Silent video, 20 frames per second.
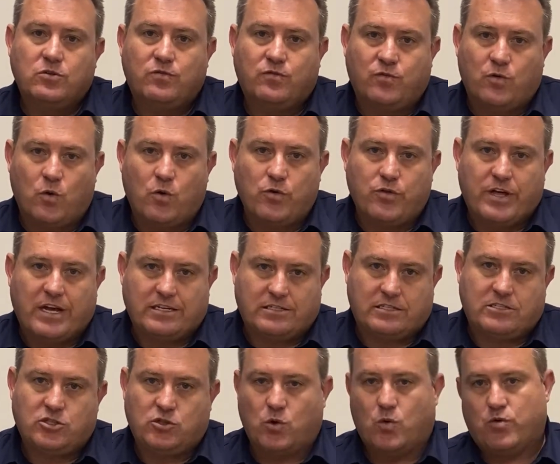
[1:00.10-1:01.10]
for
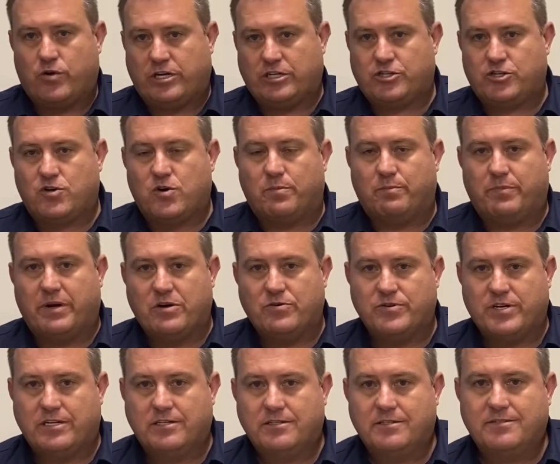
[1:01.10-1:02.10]
that storage
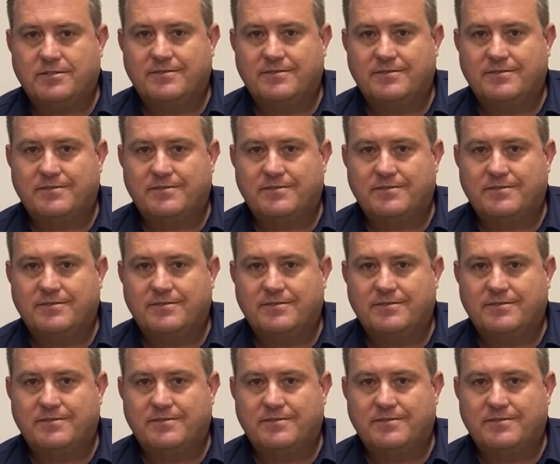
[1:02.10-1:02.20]
component.